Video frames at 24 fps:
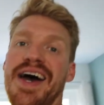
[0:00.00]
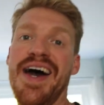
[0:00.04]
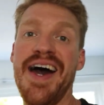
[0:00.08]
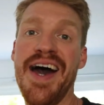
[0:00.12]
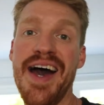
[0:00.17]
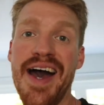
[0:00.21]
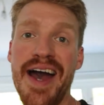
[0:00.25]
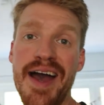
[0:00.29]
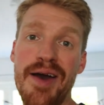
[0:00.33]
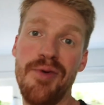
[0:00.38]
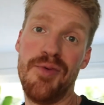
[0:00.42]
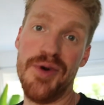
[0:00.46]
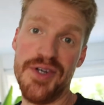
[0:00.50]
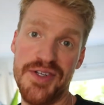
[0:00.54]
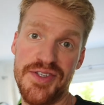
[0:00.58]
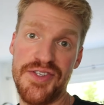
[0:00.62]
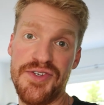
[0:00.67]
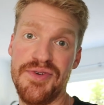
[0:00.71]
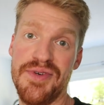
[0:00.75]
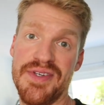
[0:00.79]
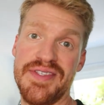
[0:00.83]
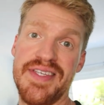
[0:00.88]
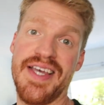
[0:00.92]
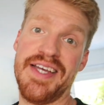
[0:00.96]
I wanted
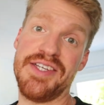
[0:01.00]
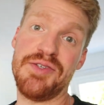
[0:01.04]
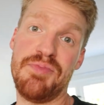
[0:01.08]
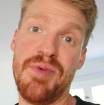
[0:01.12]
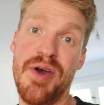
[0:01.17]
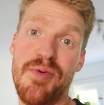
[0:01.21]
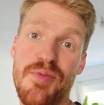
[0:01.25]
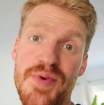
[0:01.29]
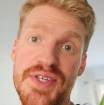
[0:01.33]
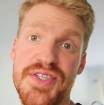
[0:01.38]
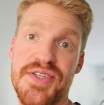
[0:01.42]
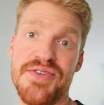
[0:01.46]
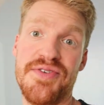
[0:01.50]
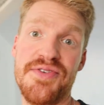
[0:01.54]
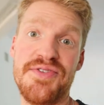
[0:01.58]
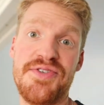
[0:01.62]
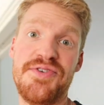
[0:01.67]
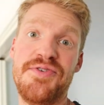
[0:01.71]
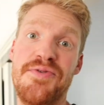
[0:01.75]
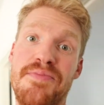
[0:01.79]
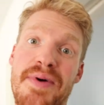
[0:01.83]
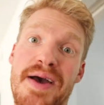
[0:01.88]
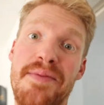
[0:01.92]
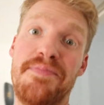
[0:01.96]
to attach my whistle
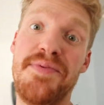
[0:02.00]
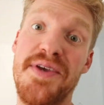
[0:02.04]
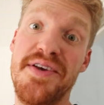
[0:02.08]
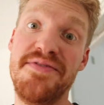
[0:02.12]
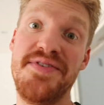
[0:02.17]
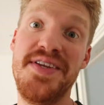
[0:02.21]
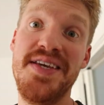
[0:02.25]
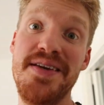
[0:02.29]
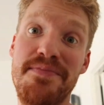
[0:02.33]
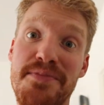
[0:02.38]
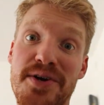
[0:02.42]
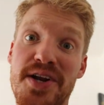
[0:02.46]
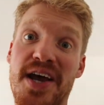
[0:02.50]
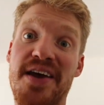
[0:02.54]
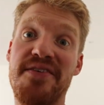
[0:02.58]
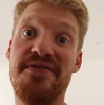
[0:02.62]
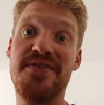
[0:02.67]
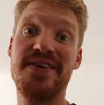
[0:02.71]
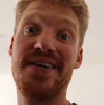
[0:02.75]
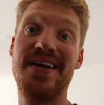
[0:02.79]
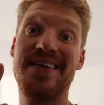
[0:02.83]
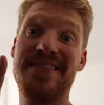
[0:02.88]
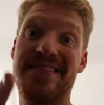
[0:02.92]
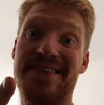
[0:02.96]
to my PFD, but I
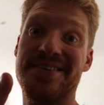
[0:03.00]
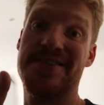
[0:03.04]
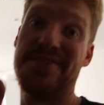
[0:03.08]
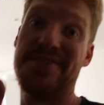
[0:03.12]
forgot the